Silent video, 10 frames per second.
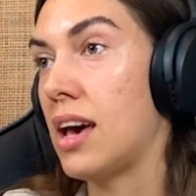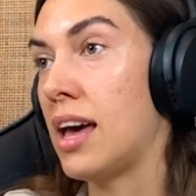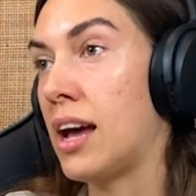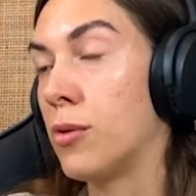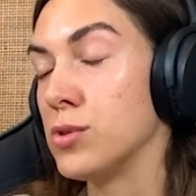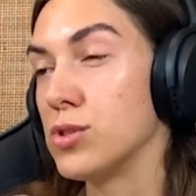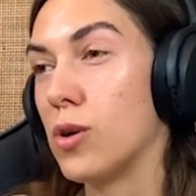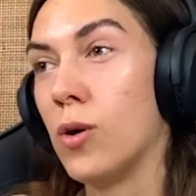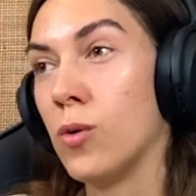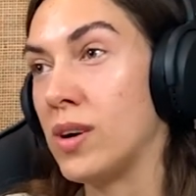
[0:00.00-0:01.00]
And I was
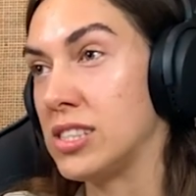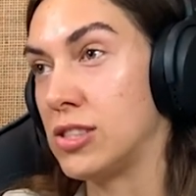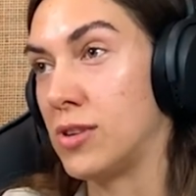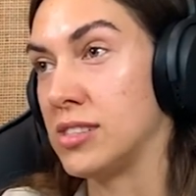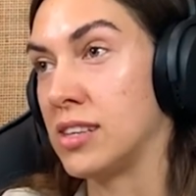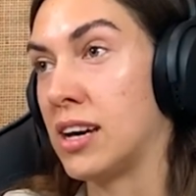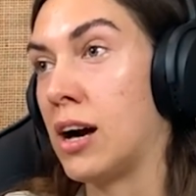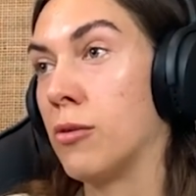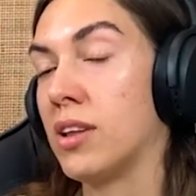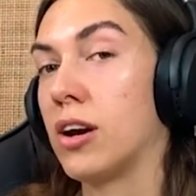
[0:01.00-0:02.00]
always stressing
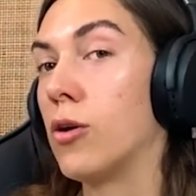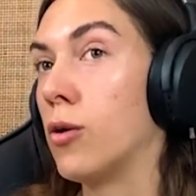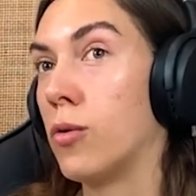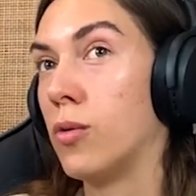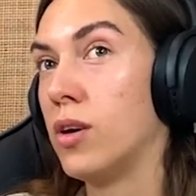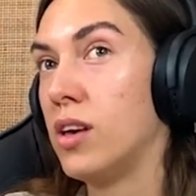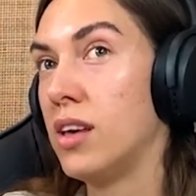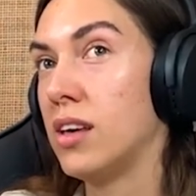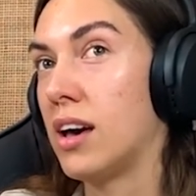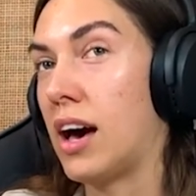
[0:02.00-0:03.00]
out, like, oh,
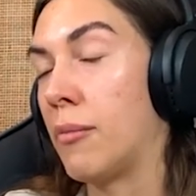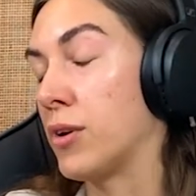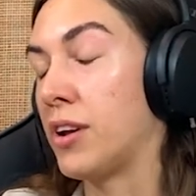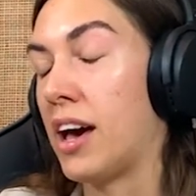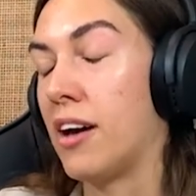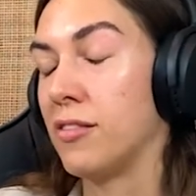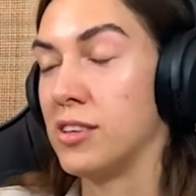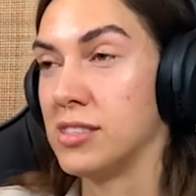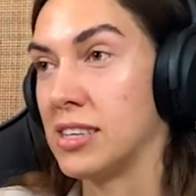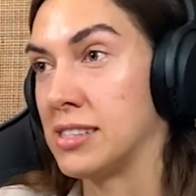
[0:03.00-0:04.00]
I'm going to have
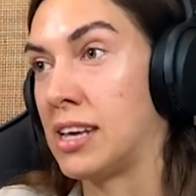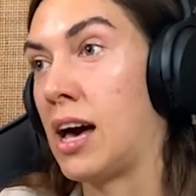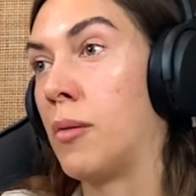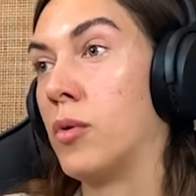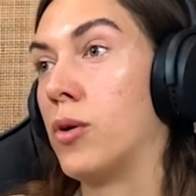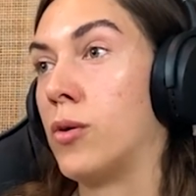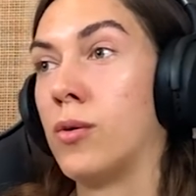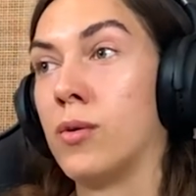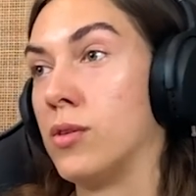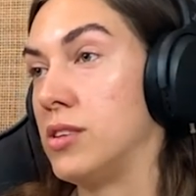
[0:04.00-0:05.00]
this exam
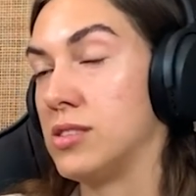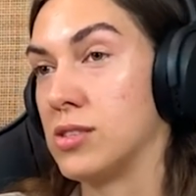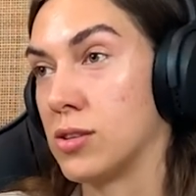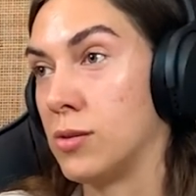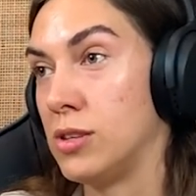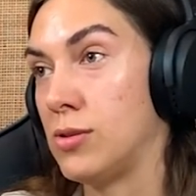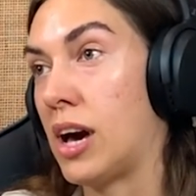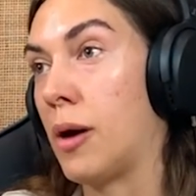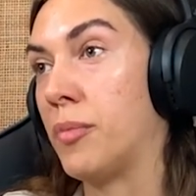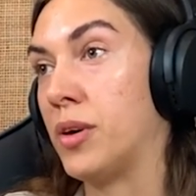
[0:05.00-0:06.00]
or this is going to
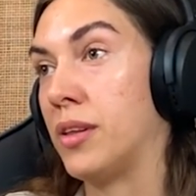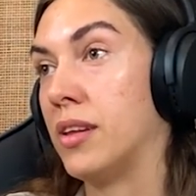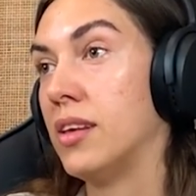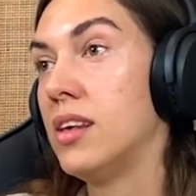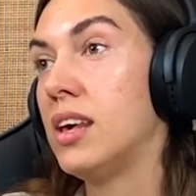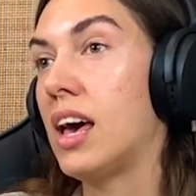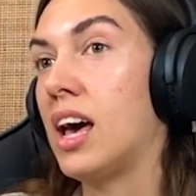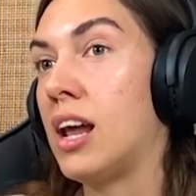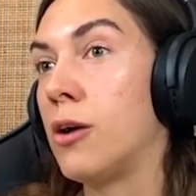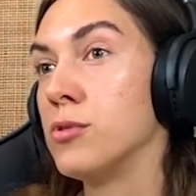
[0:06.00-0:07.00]
happen.
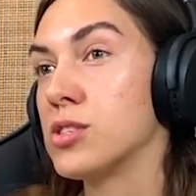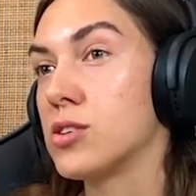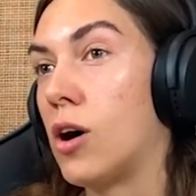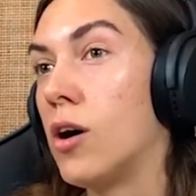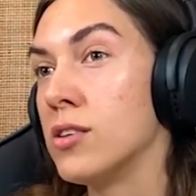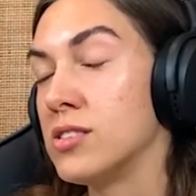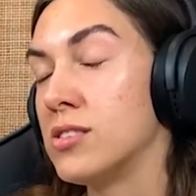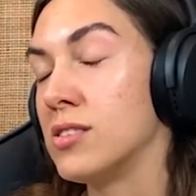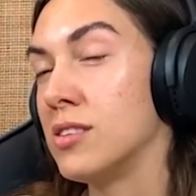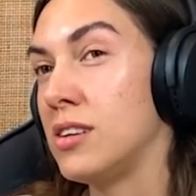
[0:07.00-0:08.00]
And I was
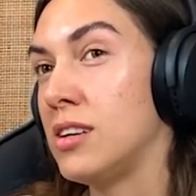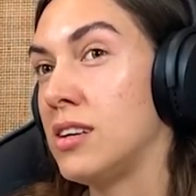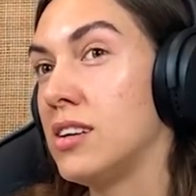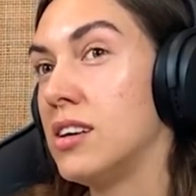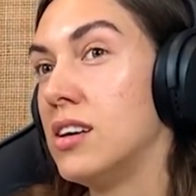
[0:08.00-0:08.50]
constantly